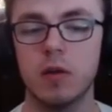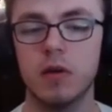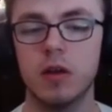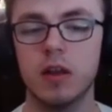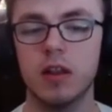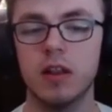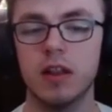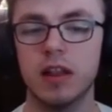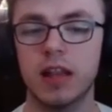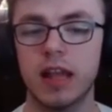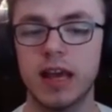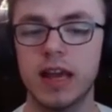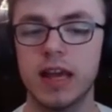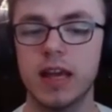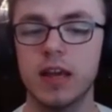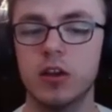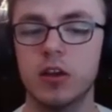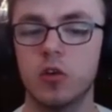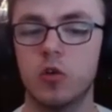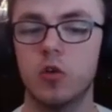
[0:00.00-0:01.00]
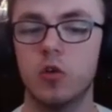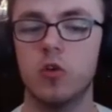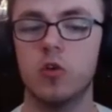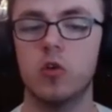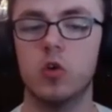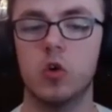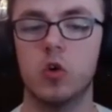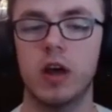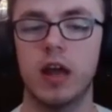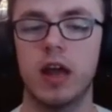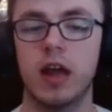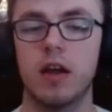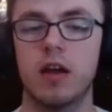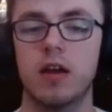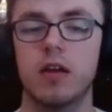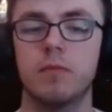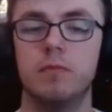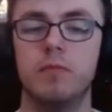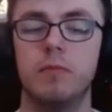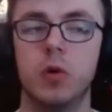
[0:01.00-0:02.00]
leg, or
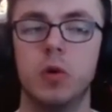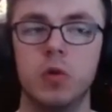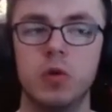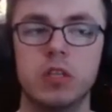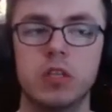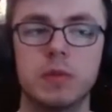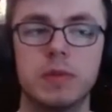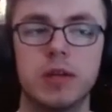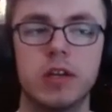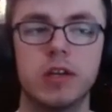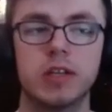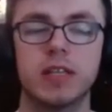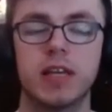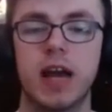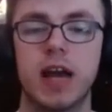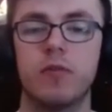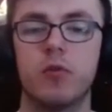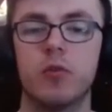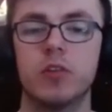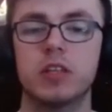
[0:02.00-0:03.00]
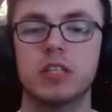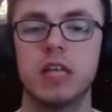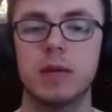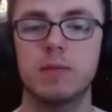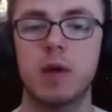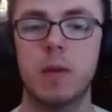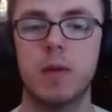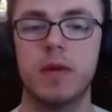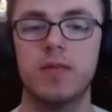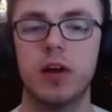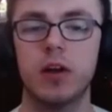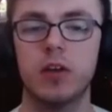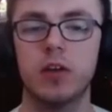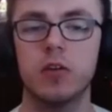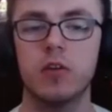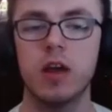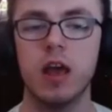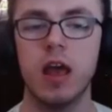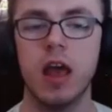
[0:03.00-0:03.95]
boots because they have all the same armor value,